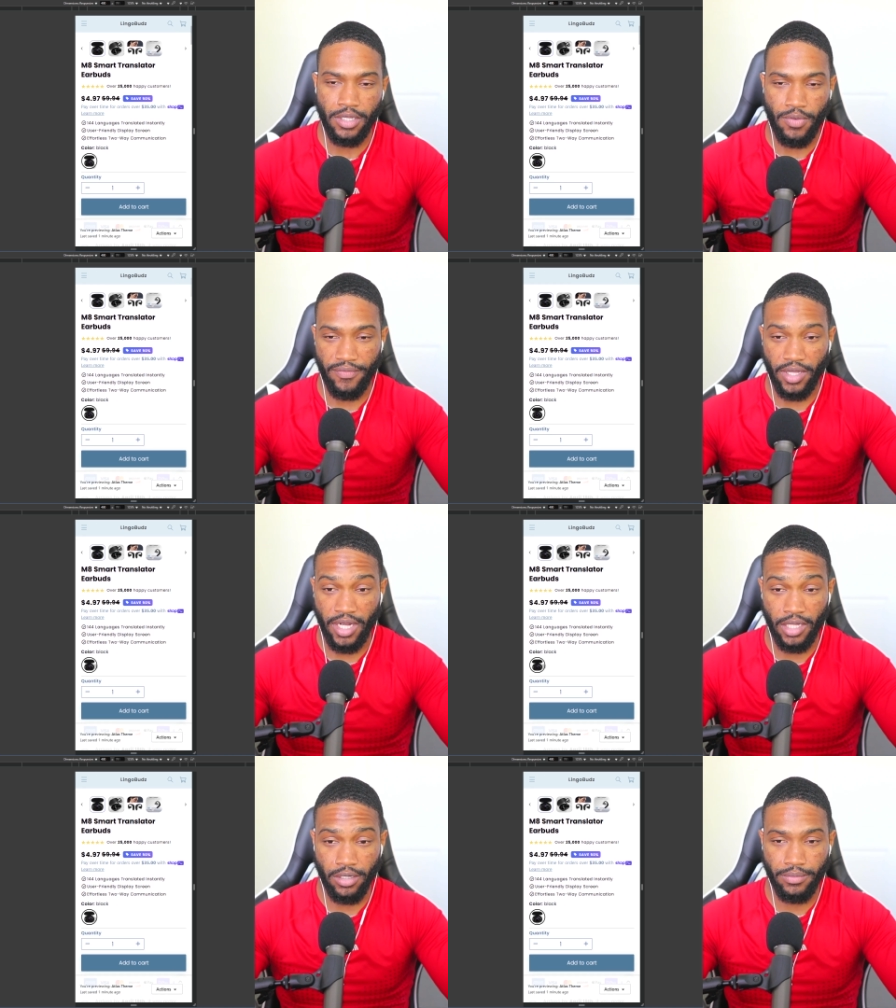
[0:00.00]
You have the
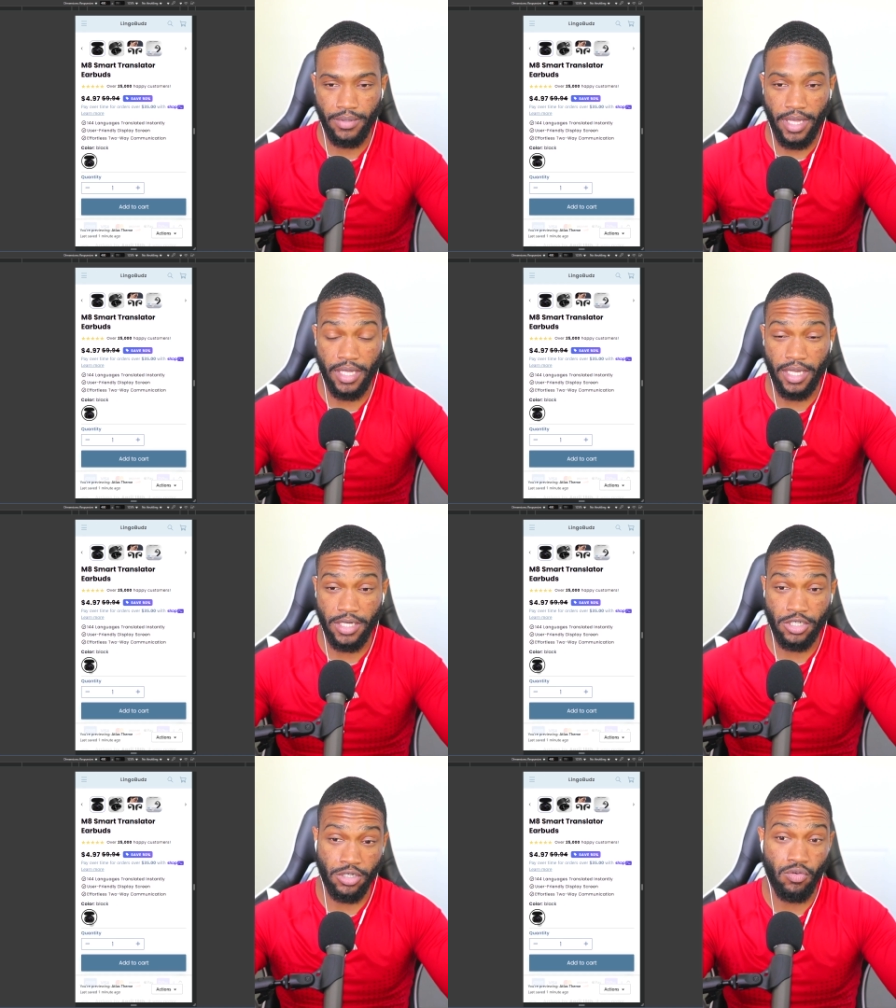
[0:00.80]
color, and then
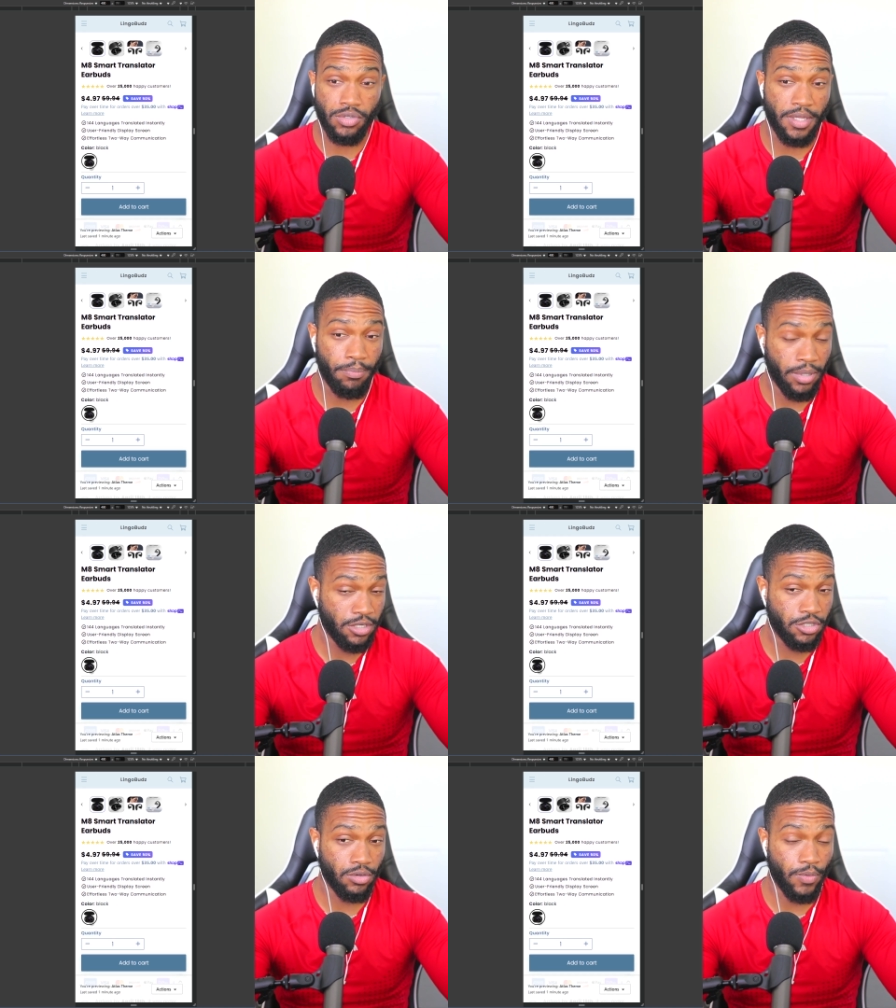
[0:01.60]
it shows the
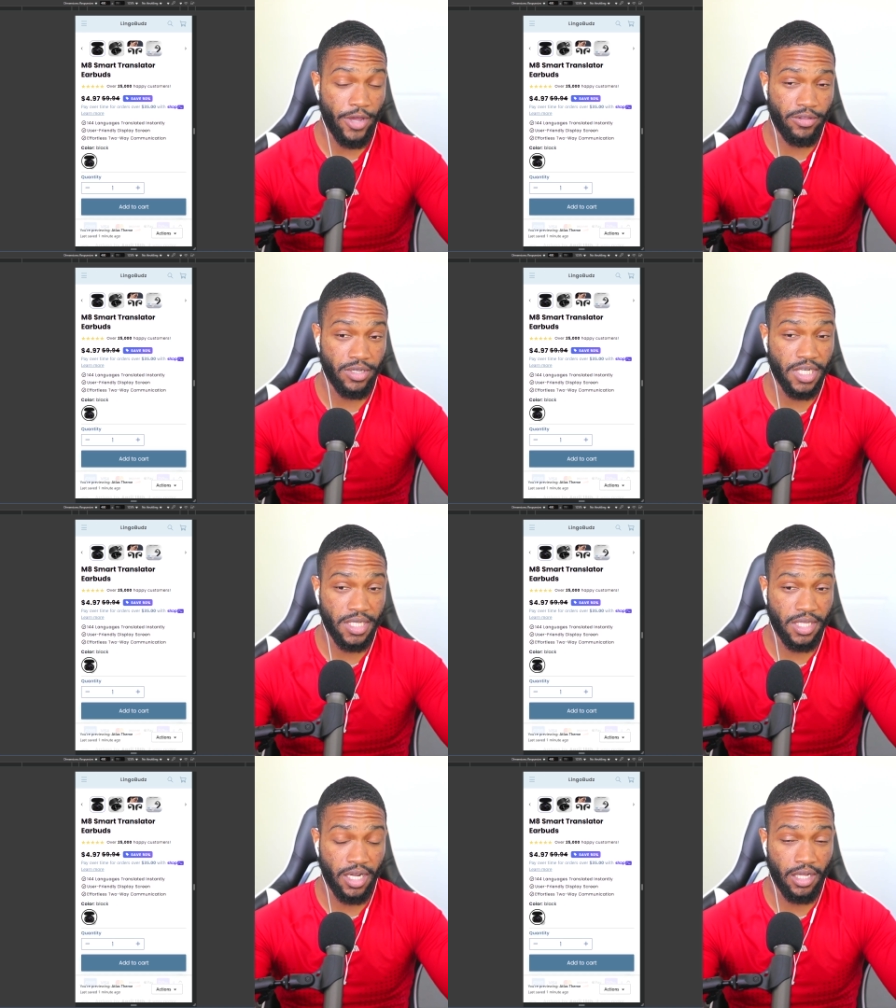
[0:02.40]
picture rather than
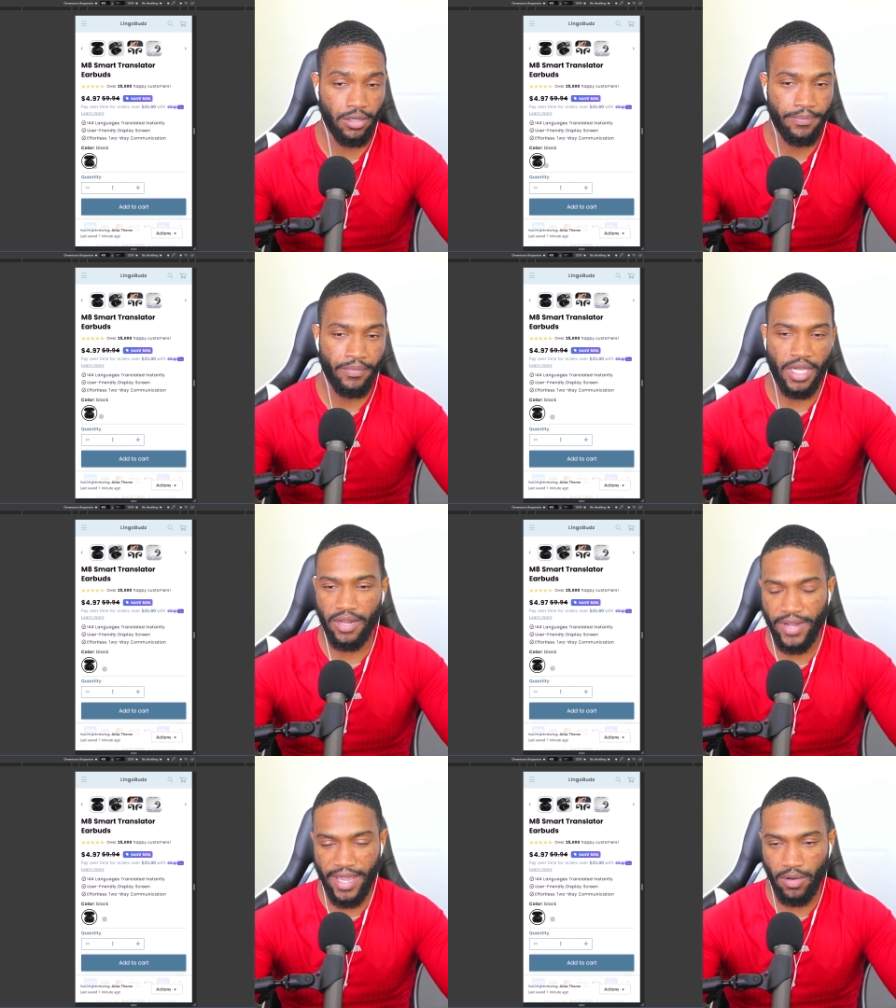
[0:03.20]
just the color.
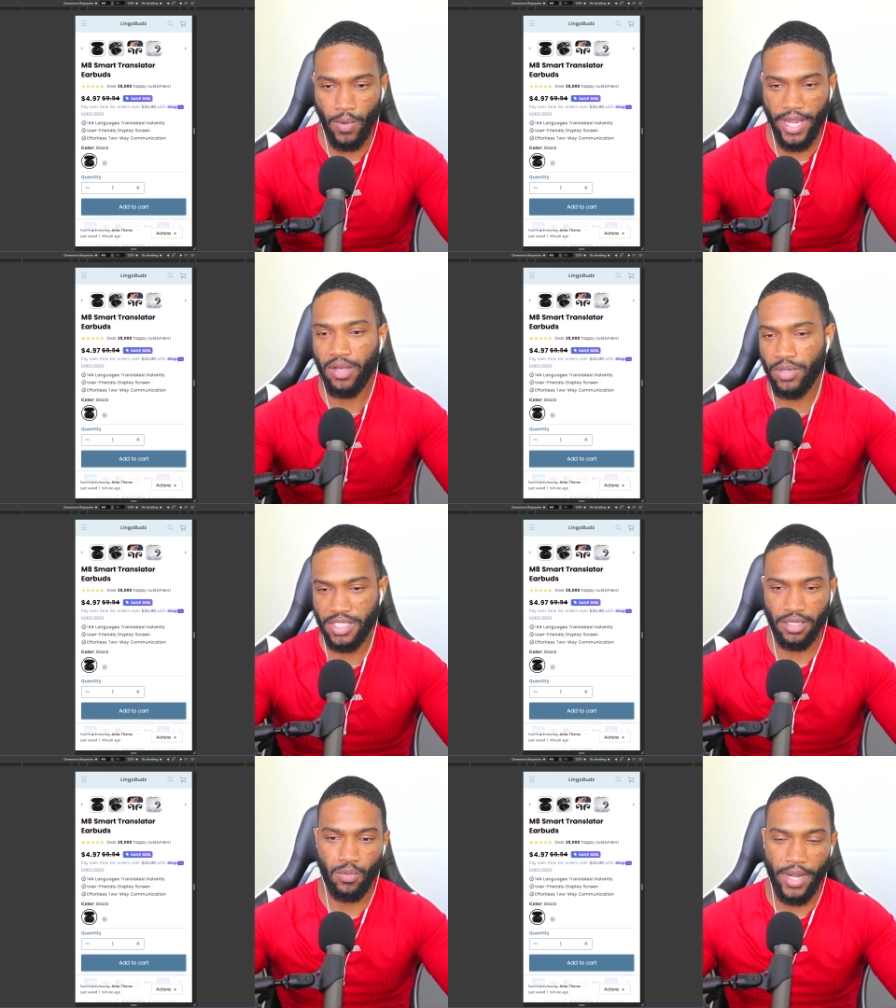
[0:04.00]
And if I had white, it would
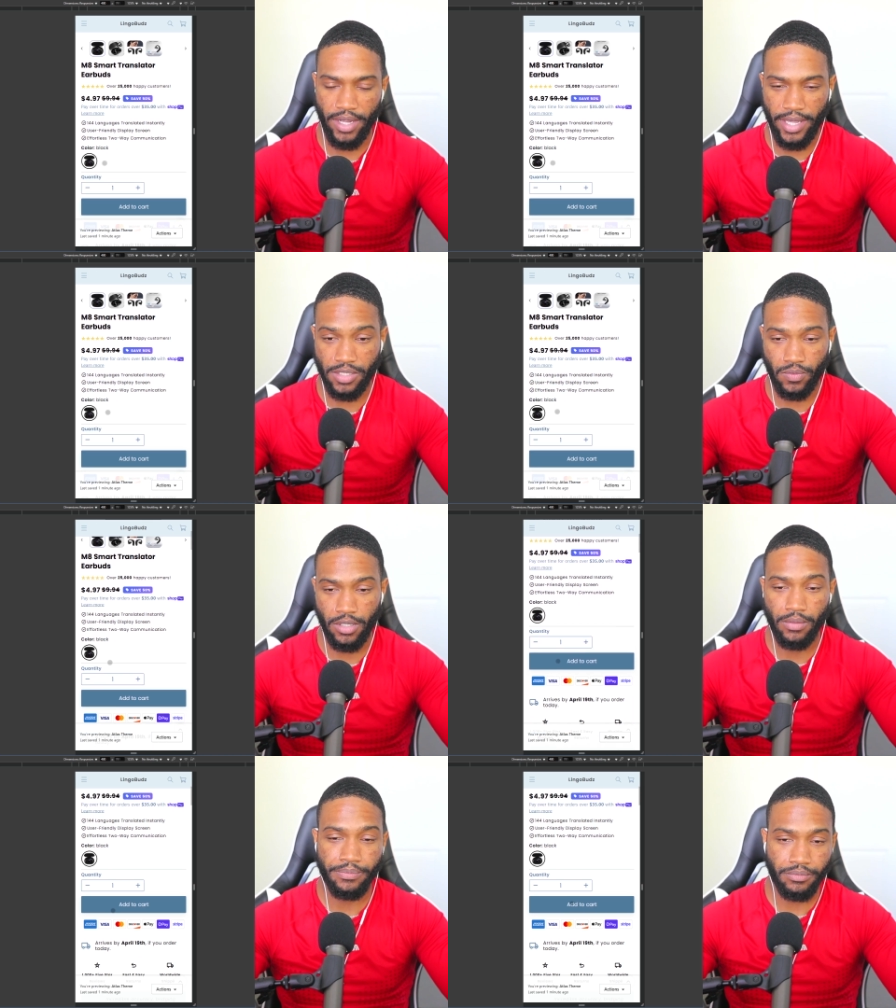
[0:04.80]
take the white as
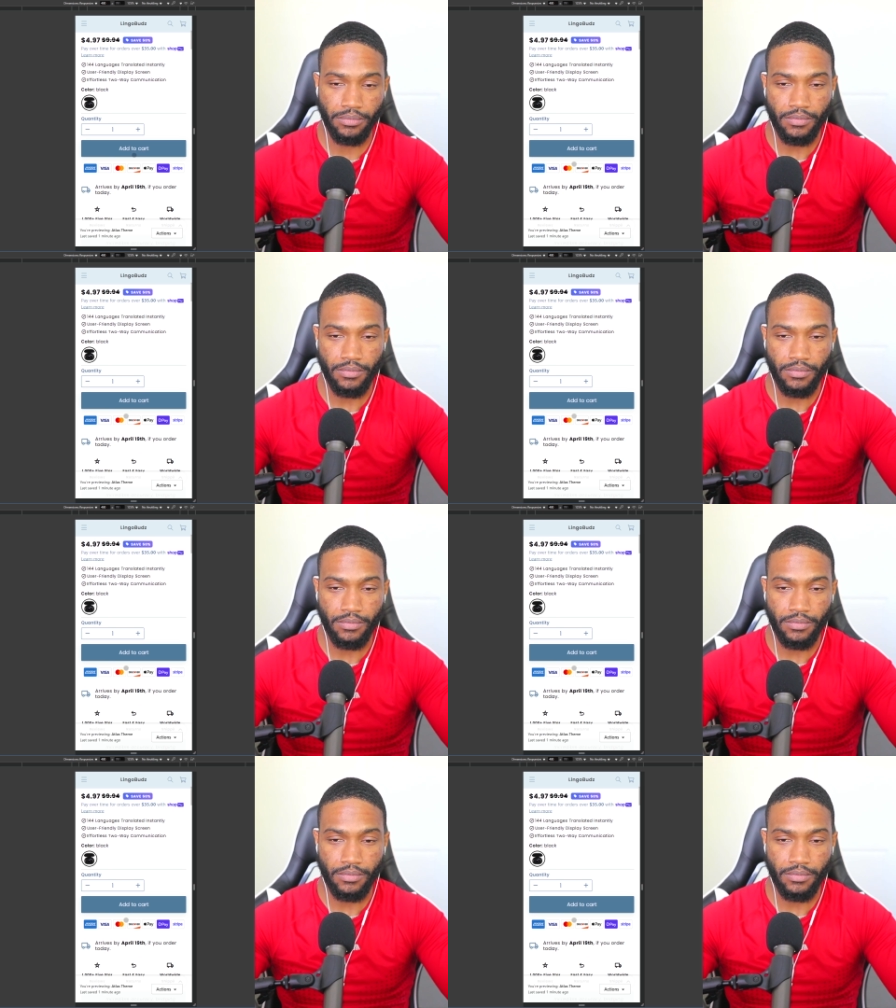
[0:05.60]
well.